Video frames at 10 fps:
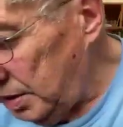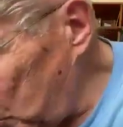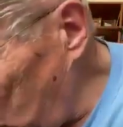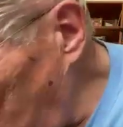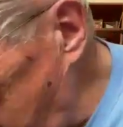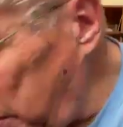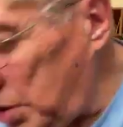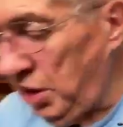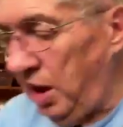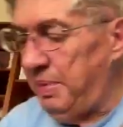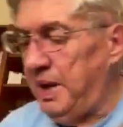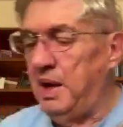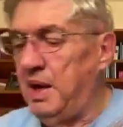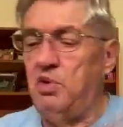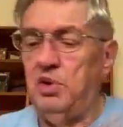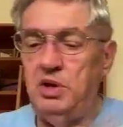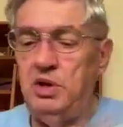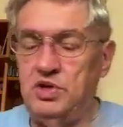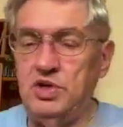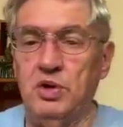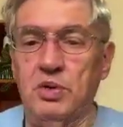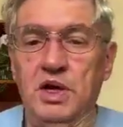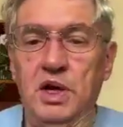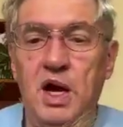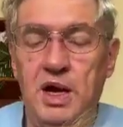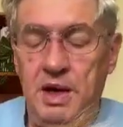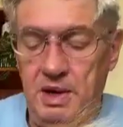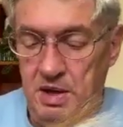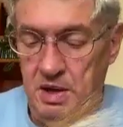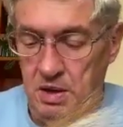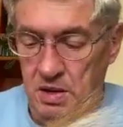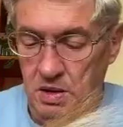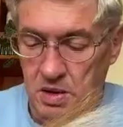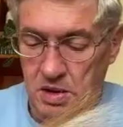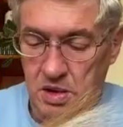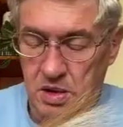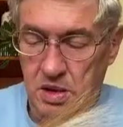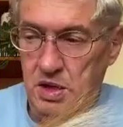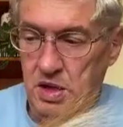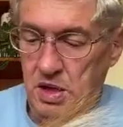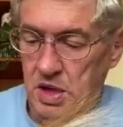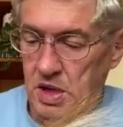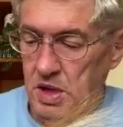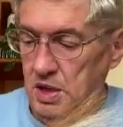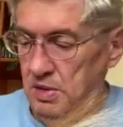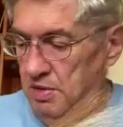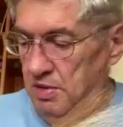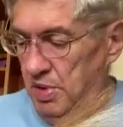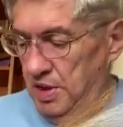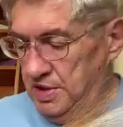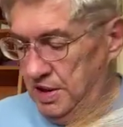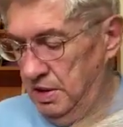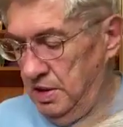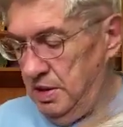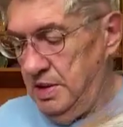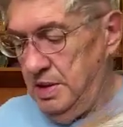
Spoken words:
So for the topping, I'm going to use the green guy here, green bucktail.